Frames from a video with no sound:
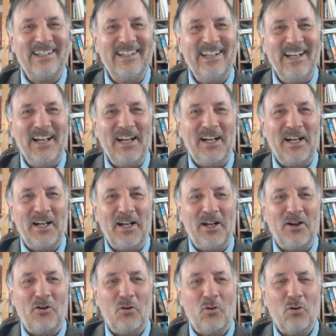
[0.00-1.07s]
uh,
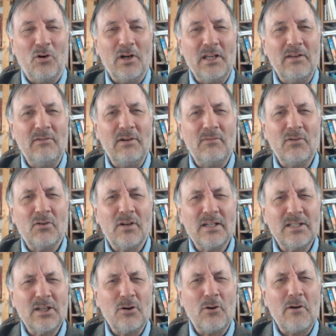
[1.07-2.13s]
or even if you'll
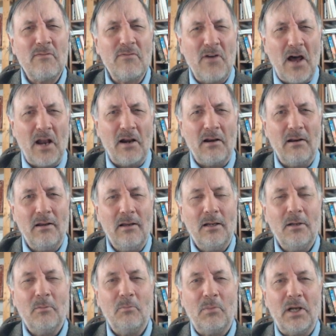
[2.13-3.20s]
consider it fun.
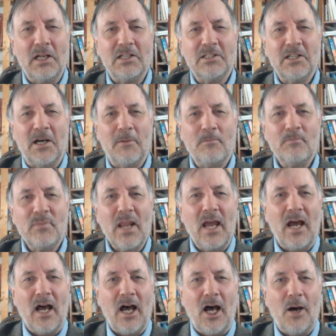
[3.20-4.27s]
But um,
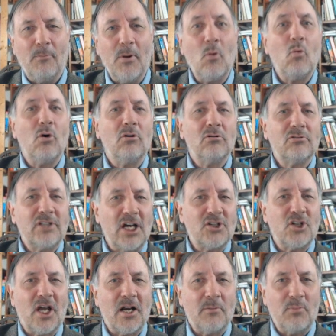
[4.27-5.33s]
uh, but we'll
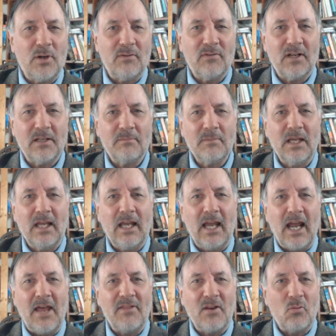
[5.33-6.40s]
touch on it briefly,
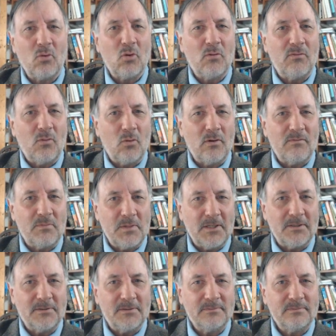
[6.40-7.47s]
and then we'll go forward from
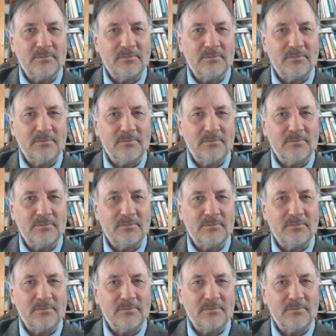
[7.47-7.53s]
there.